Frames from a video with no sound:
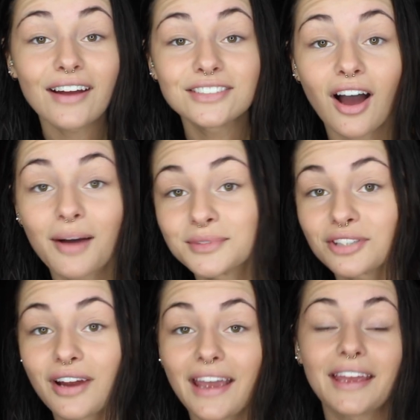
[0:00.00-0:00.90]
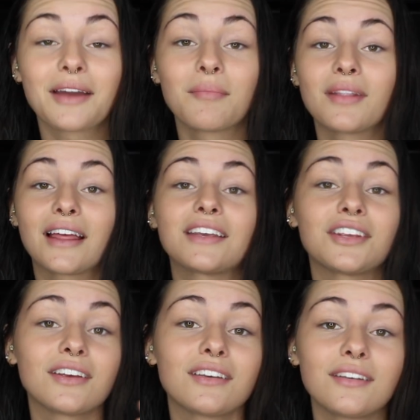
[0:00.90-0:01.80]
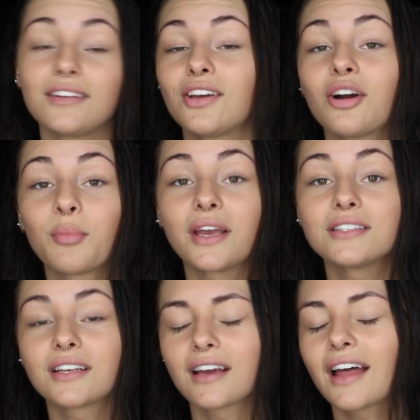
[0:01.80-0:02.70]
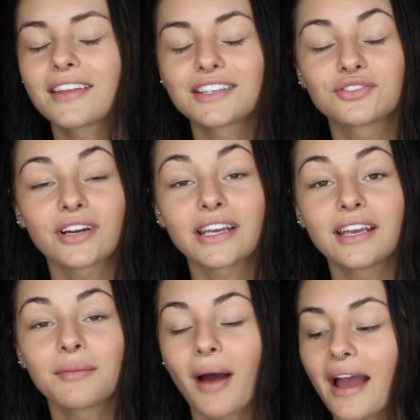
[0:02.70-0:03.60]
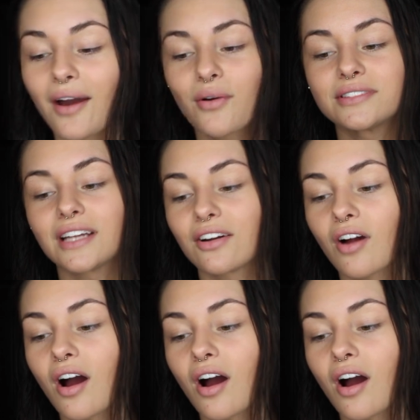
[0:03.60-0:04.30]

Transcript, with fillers: out to Hamza Rahim. Like, you're amazing. I think it's Rahim. I always get it